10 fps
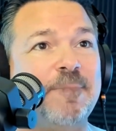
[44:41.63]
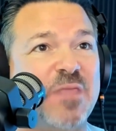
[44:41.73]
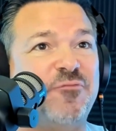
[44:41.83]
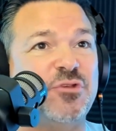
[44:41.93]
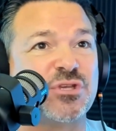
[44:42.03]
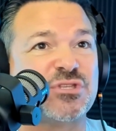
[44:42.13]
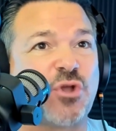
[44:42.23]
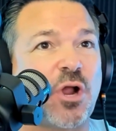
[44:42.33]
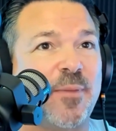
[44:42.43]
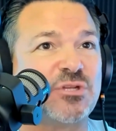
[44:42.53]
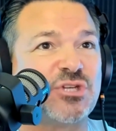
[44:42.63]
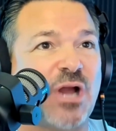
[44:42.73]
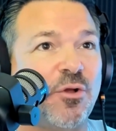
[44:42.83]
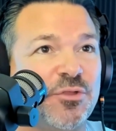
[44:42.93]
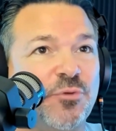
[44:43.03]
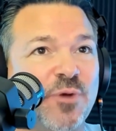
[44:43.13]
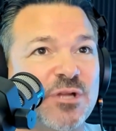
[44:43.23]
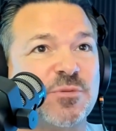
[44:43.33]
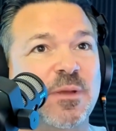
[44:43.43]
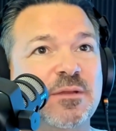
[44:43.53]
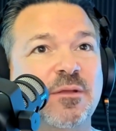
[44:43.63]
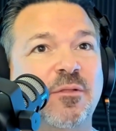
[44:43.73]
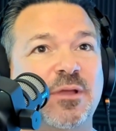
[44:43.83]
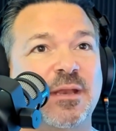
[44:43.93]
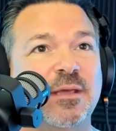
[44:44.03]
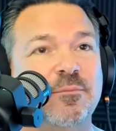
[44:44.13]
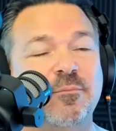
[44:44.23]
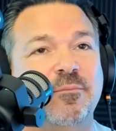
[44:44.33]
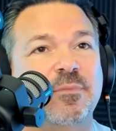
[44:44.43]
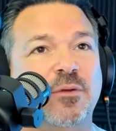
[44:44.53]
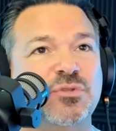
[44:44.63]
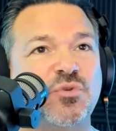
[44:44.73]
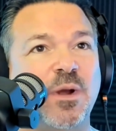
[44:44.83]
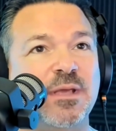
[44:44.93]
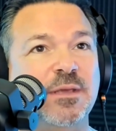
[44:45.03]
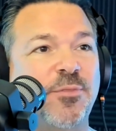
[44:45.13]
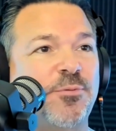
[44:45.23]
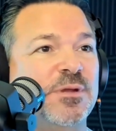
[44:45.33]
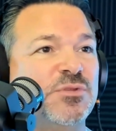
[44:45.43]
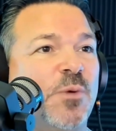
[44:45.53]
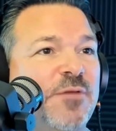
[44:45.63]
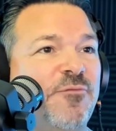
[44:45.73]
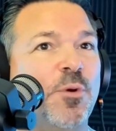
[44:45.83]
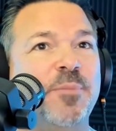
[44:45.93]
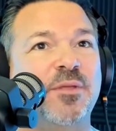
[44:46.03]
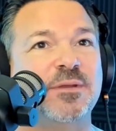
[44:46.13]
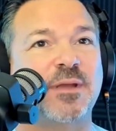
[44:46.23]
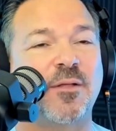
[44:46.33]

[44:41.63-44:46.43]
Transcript: If you just talk about child enrichment, you're looking at $23-24 billion.